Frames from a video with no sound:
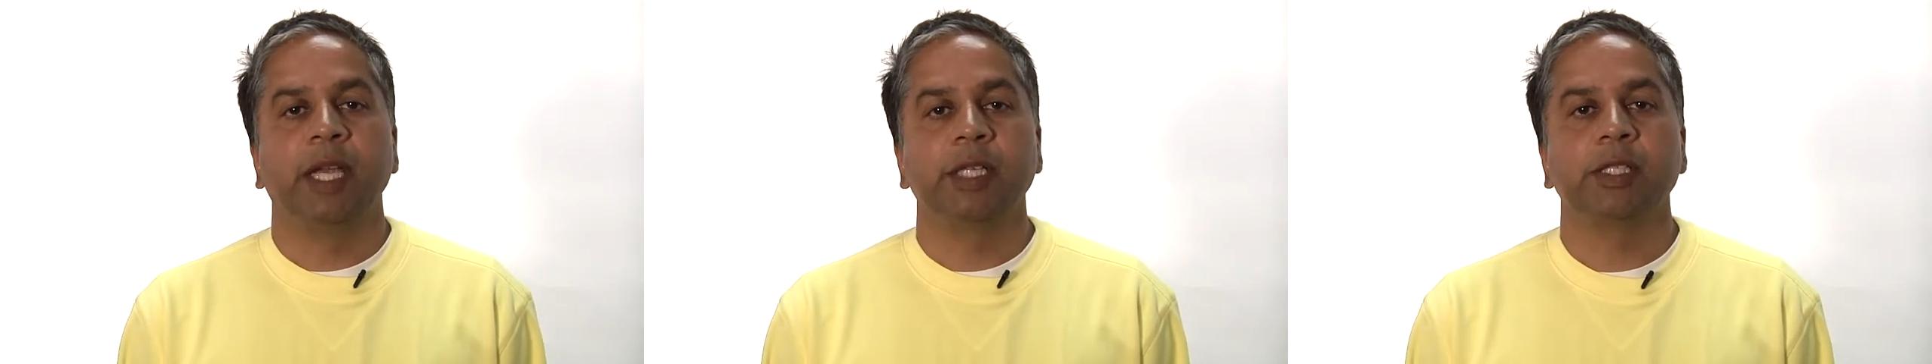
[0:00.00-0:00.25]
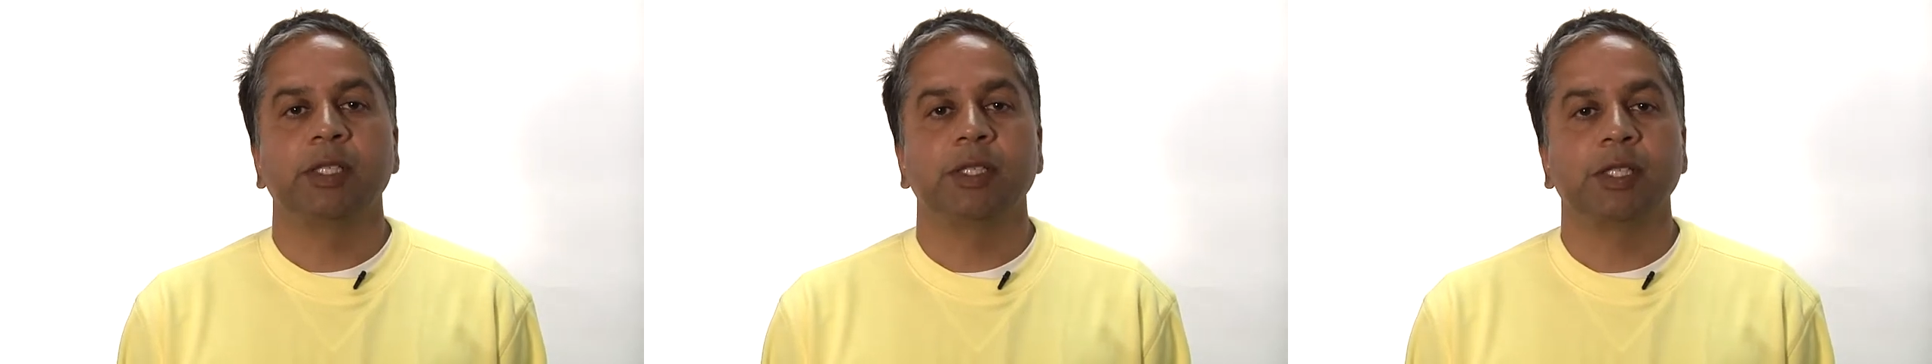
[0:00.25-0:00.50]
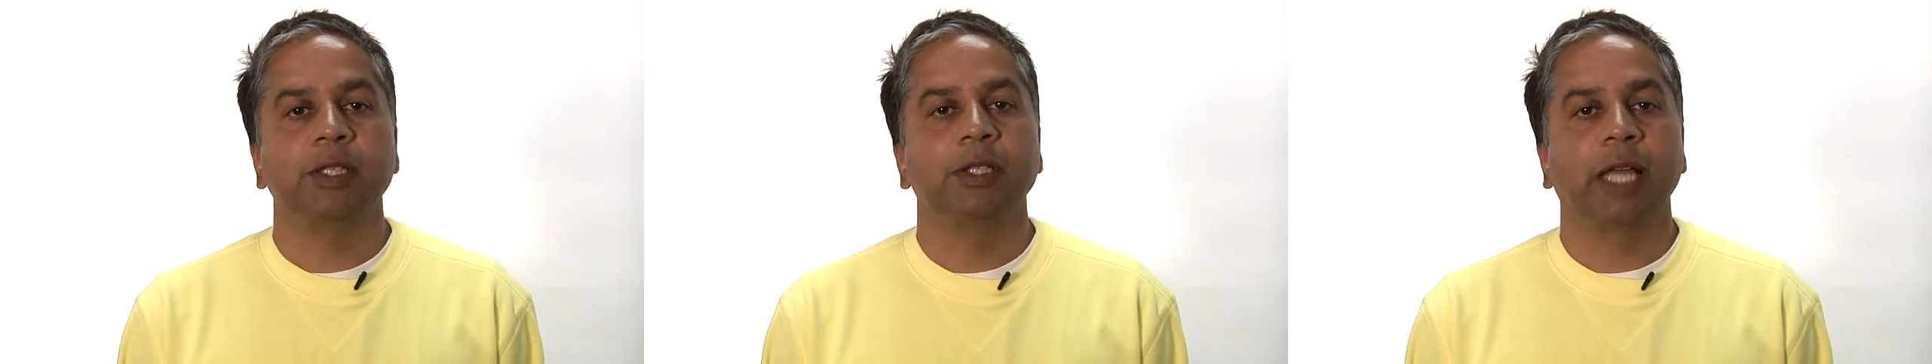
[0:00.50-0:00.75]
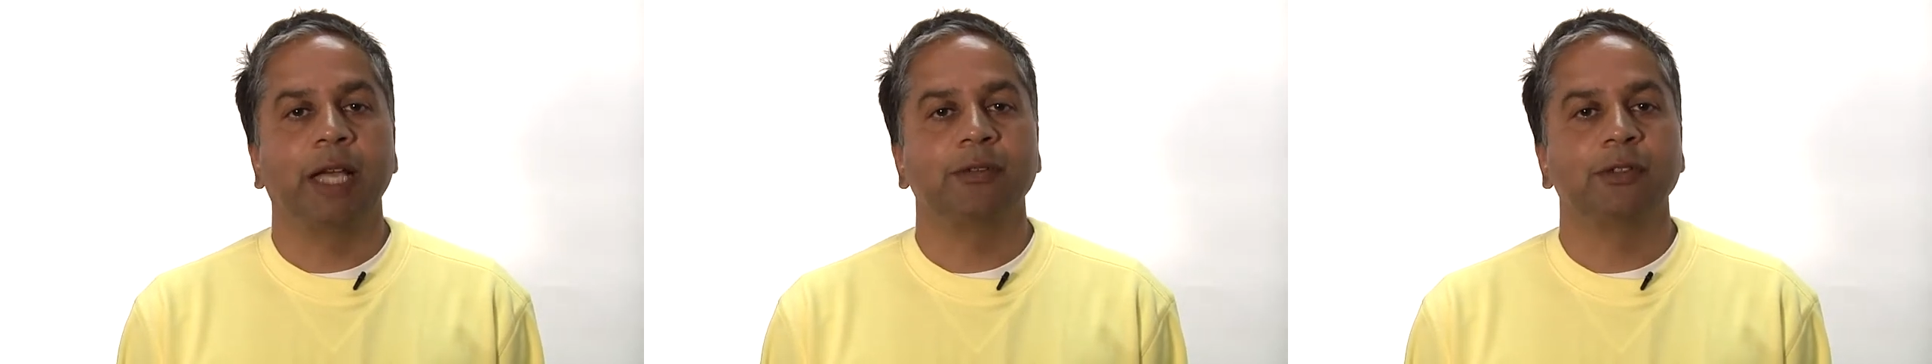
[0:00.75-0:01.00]
patients
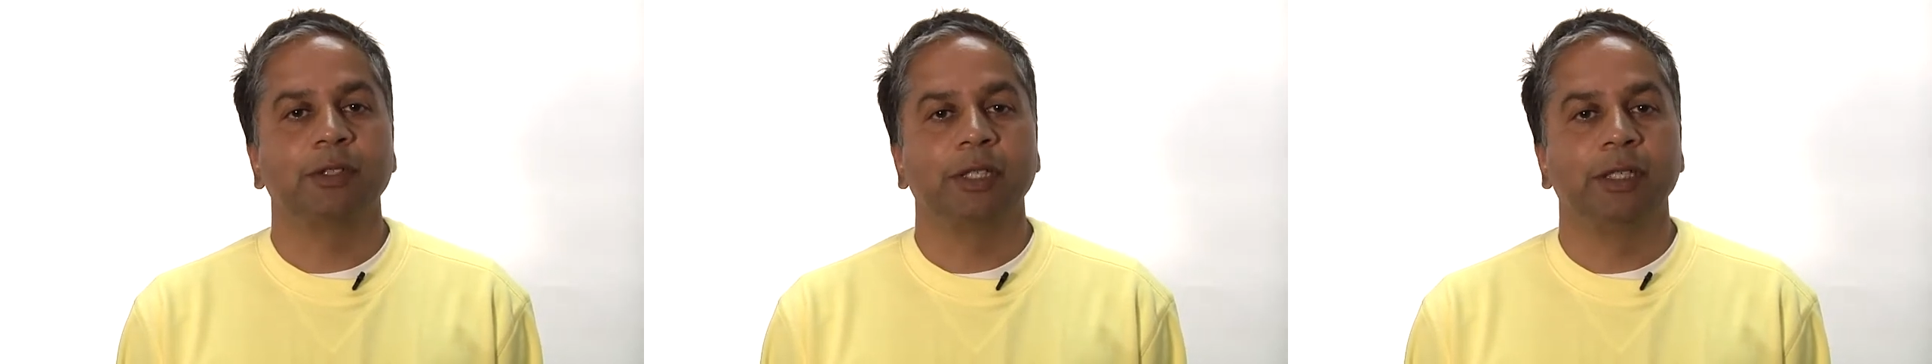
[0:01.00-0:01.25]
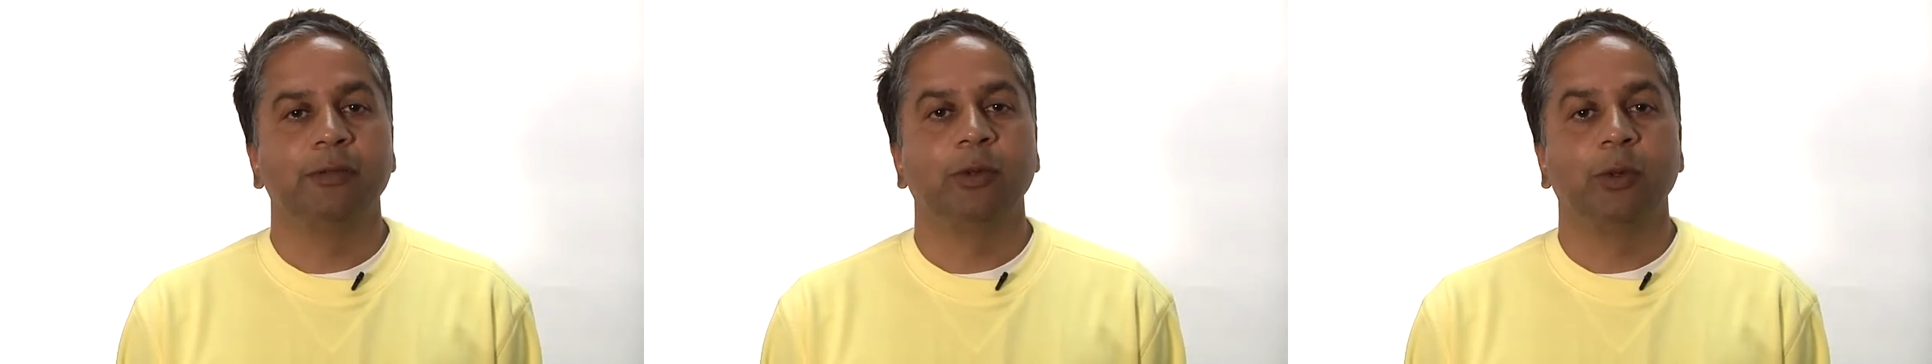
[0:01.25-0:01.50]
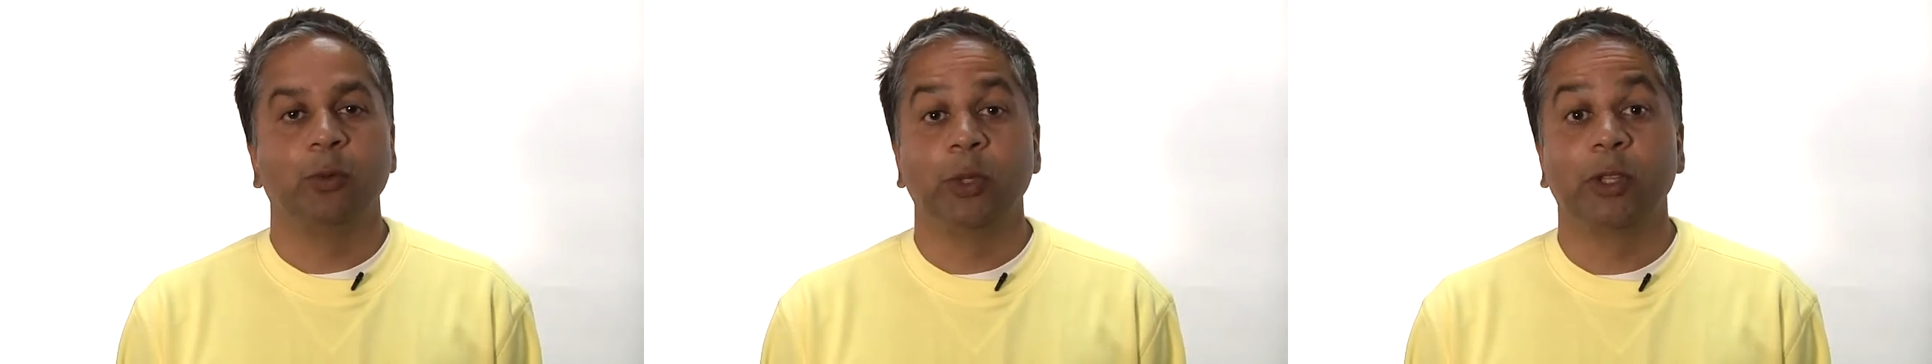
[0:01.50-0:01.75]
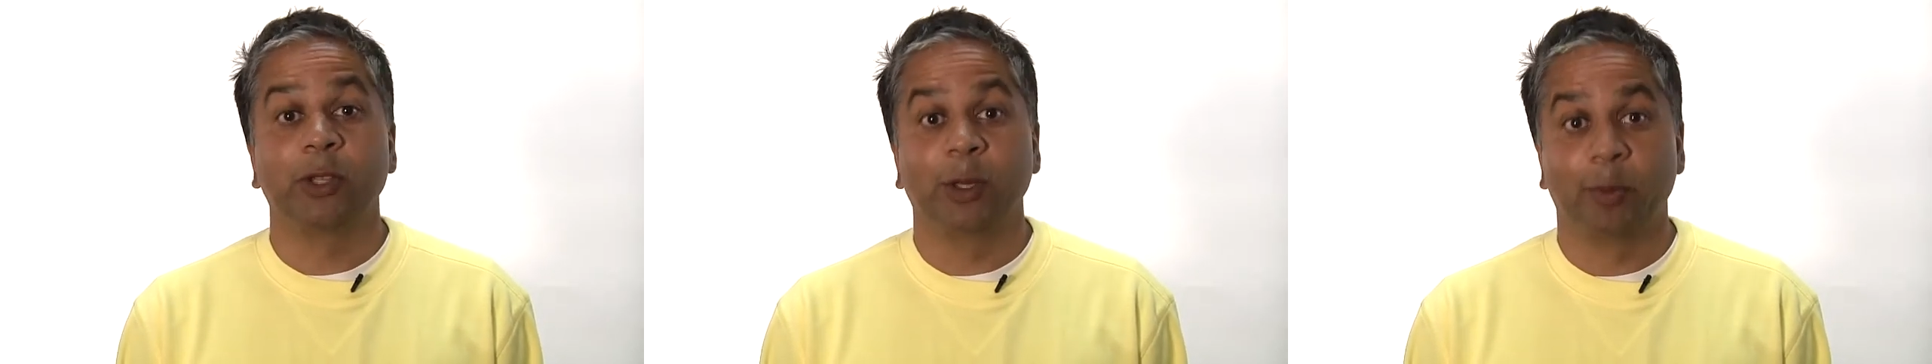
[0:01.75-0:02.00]
still have to live
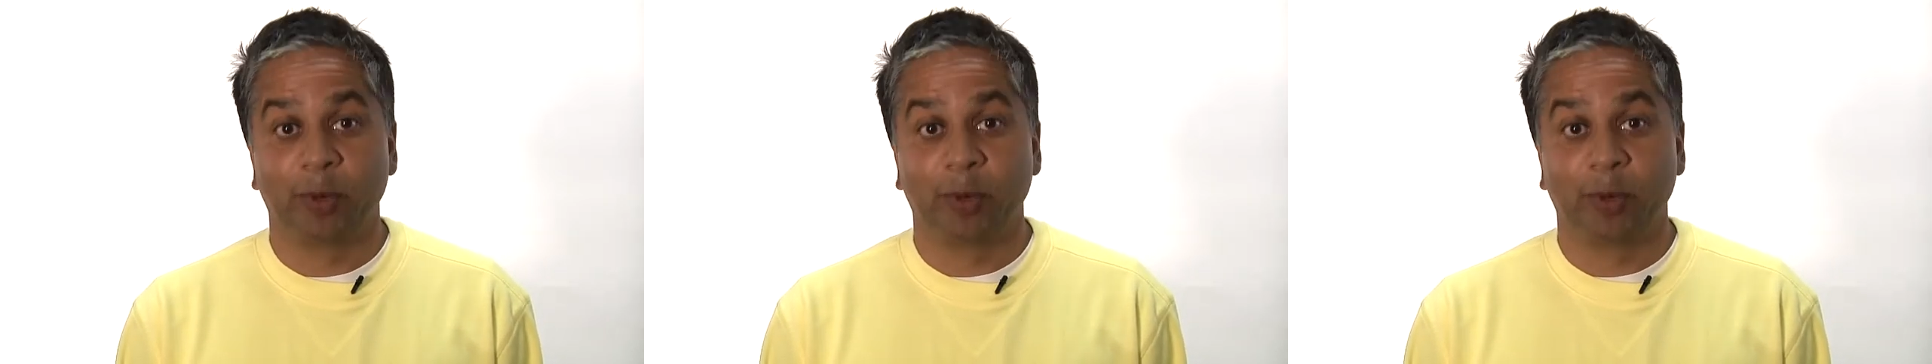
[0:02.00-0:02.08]
with their